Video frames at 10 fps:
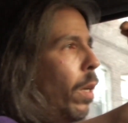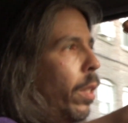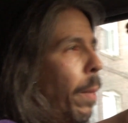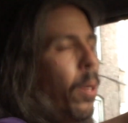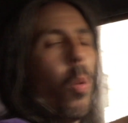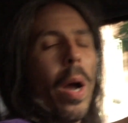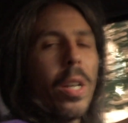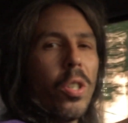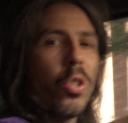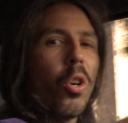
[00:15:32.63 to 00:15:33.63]
They'd be quiet
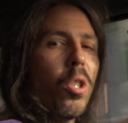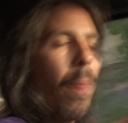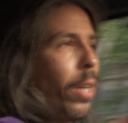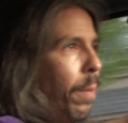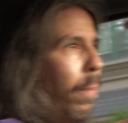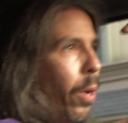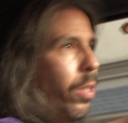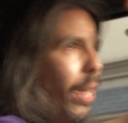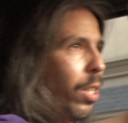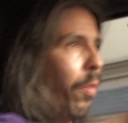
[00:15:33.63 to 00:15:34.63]
as a church mouse in
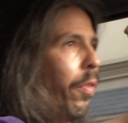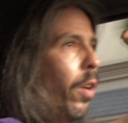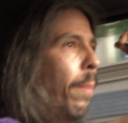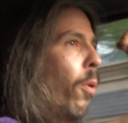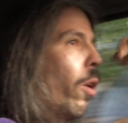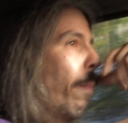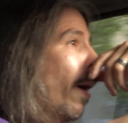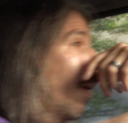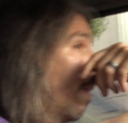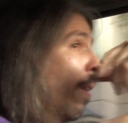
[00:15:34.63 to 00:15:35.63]
person. That's the funny part
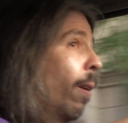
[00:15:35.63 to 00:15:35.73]
about it.